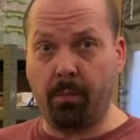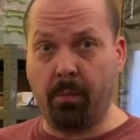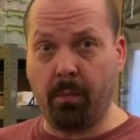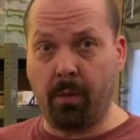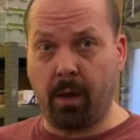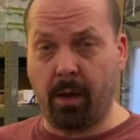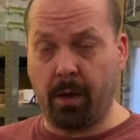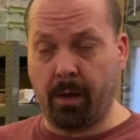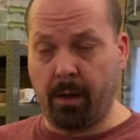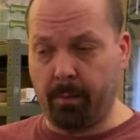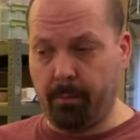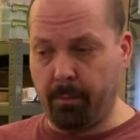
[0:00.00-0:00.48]

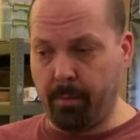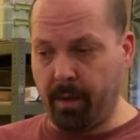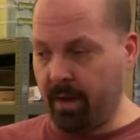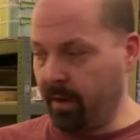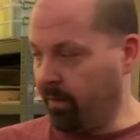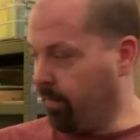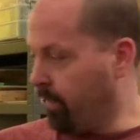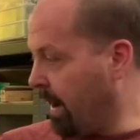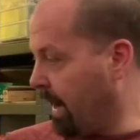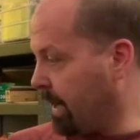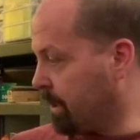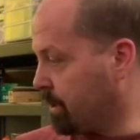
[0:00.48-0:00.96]
uh,
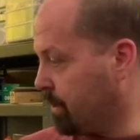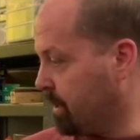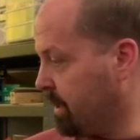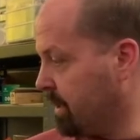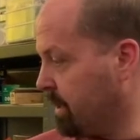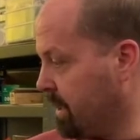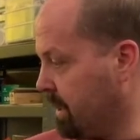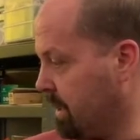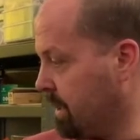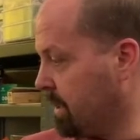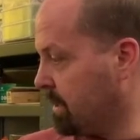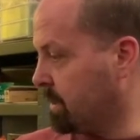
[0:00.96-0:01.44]
manufacturing
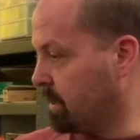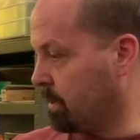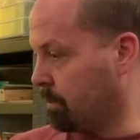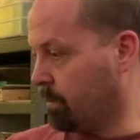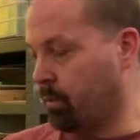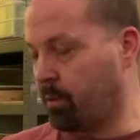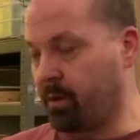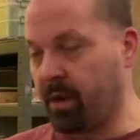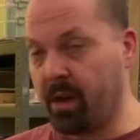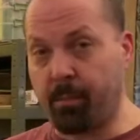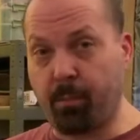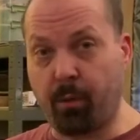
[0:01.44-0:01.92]
these,
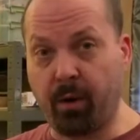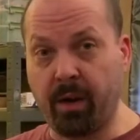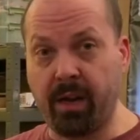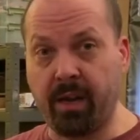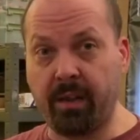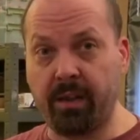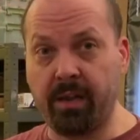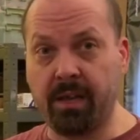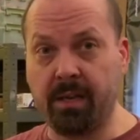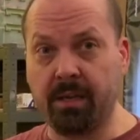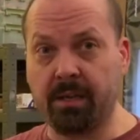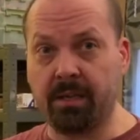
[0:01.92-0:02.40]
3D
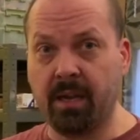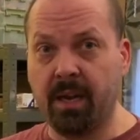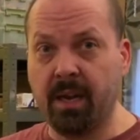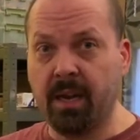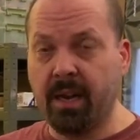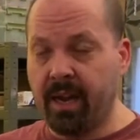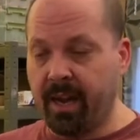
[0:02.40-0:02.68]
printing these,